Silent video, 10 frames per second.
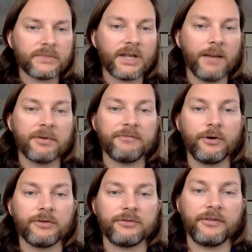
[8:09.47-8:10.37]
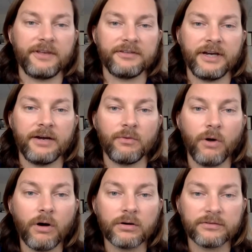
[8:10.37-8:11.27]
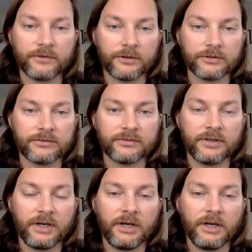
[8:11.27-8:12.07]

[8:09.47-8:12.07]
I'm going to focus on the things I got wrong first.